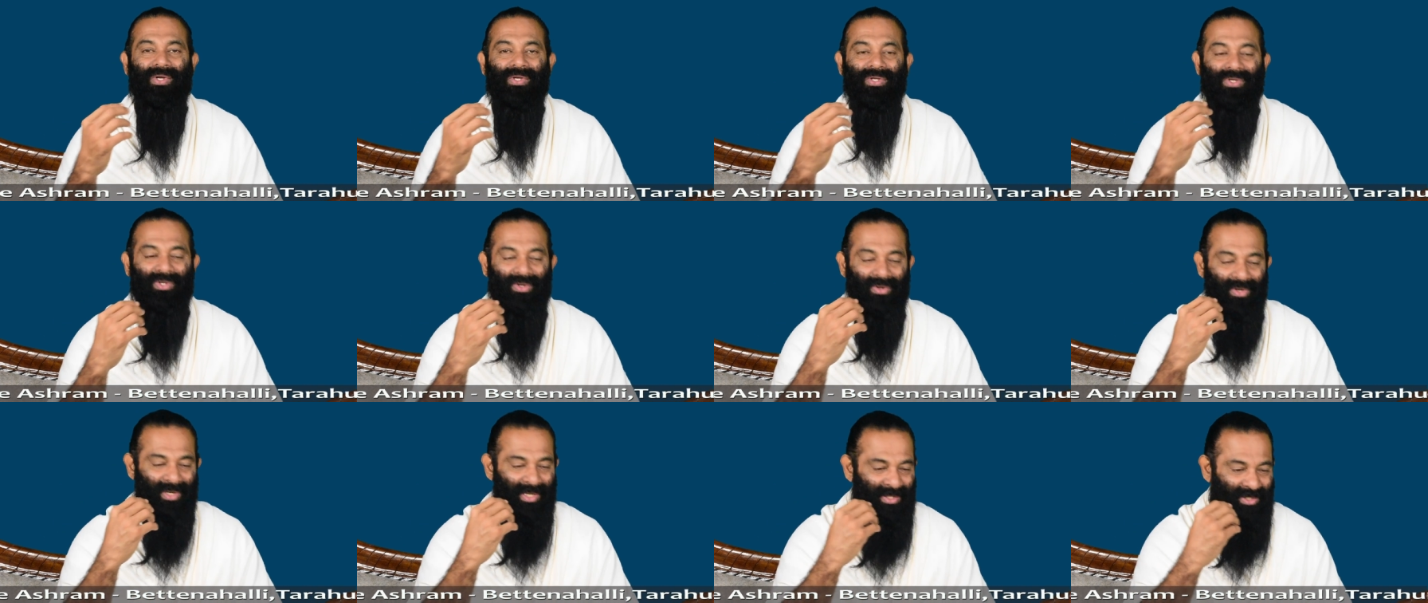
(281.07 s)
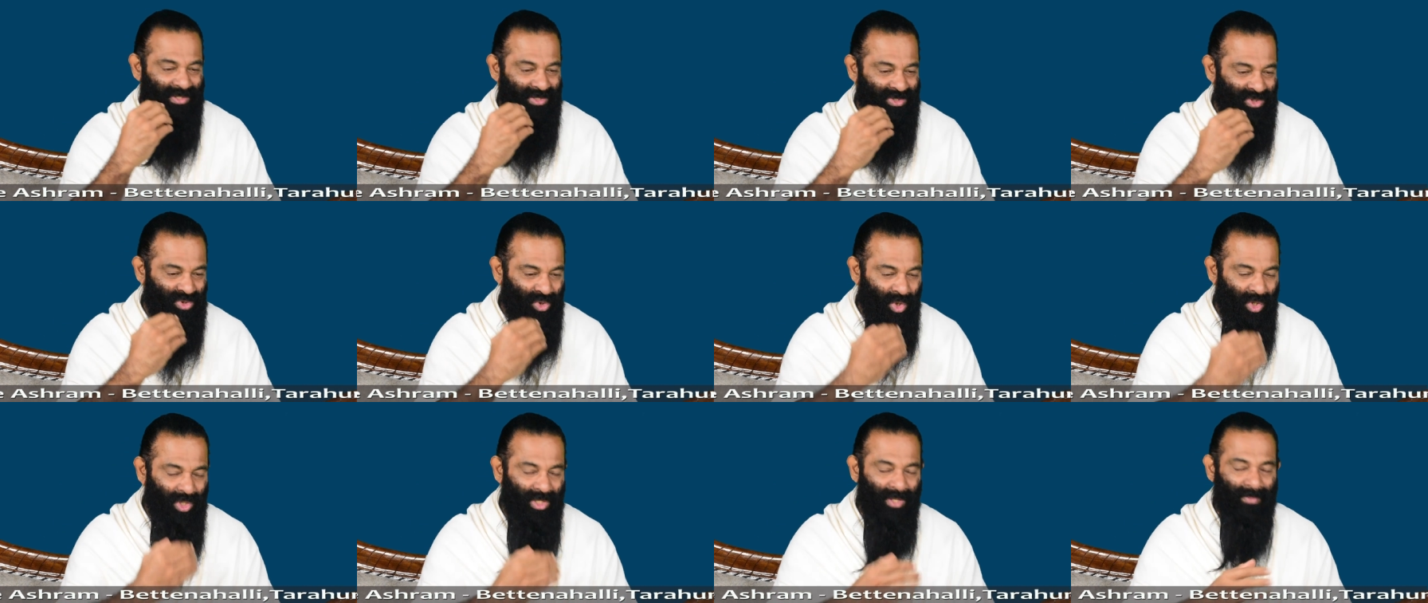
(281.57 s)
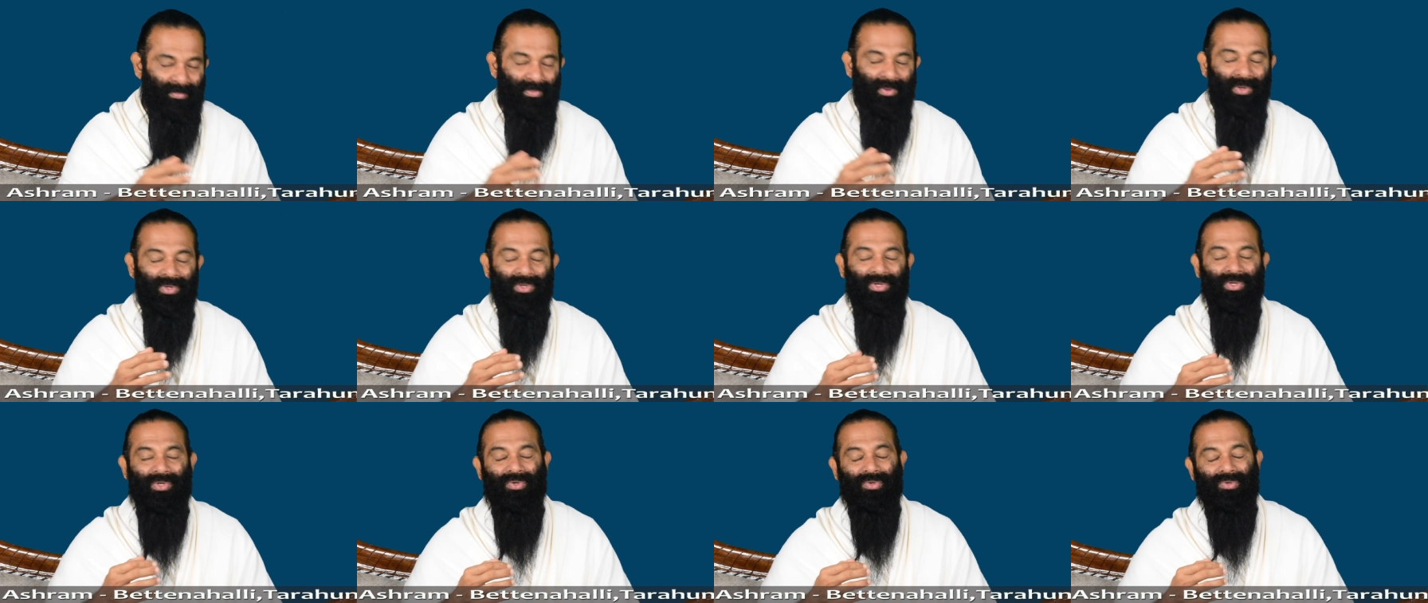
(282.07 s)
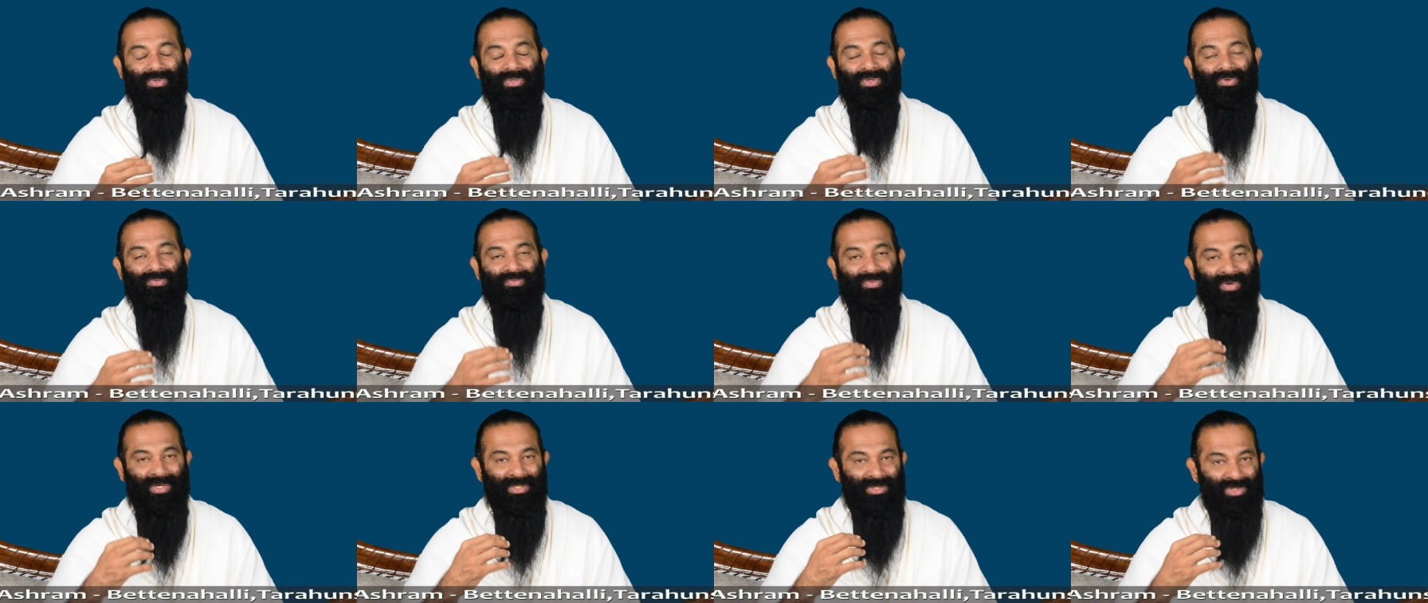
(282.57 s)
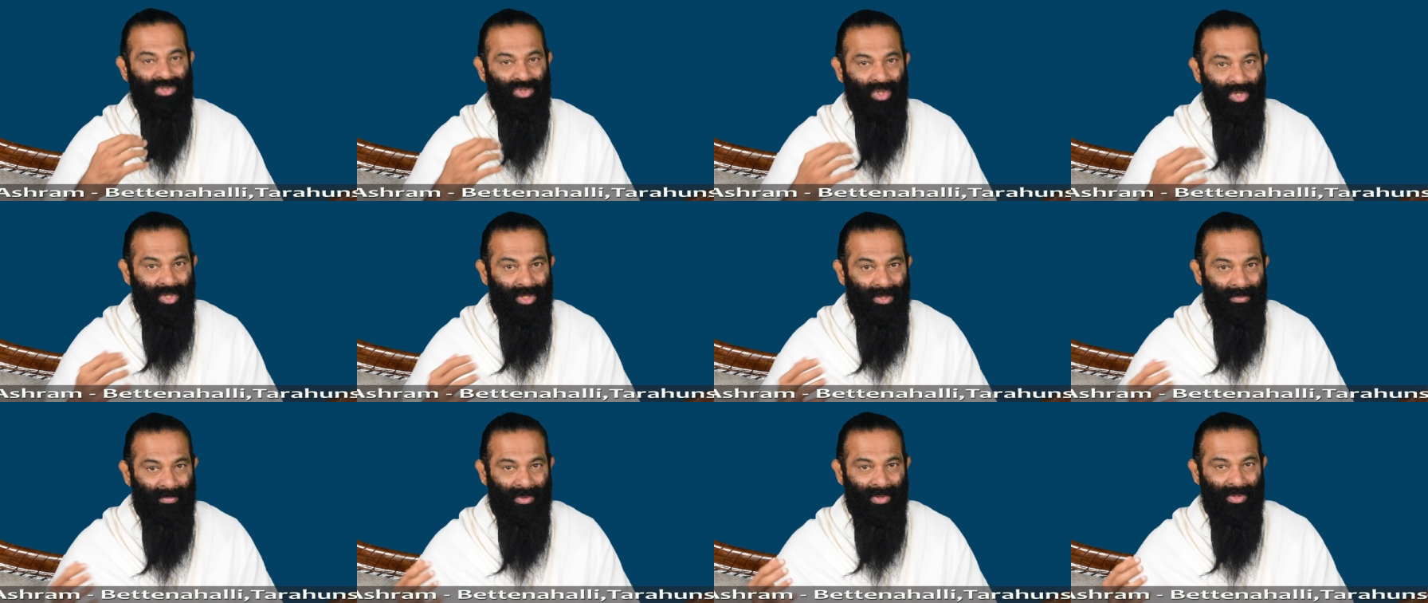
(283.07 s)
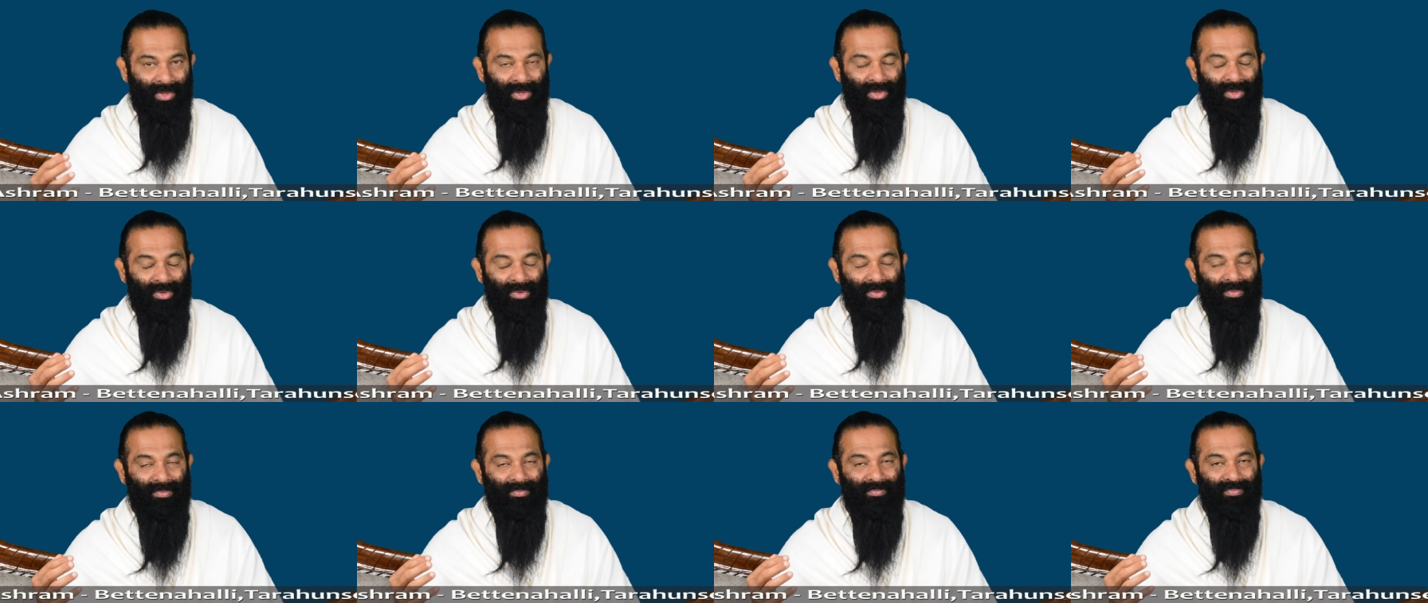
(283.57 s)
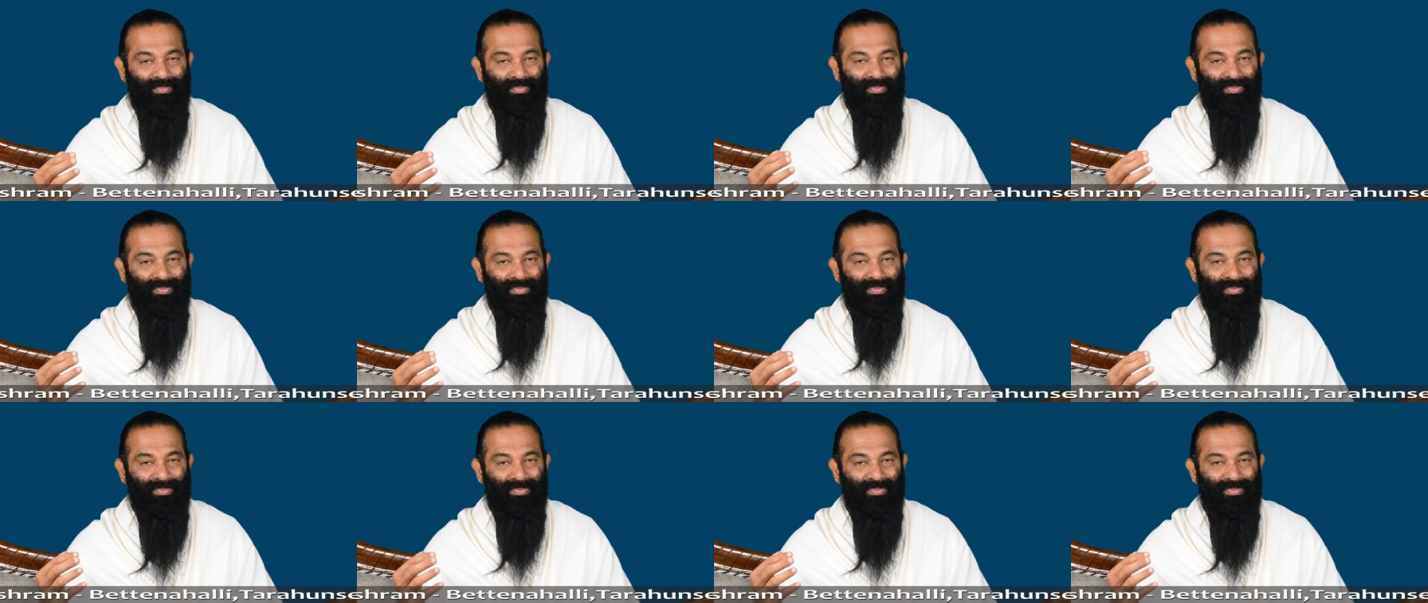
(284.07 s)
Your relatives talk about you. Your friends talk about you.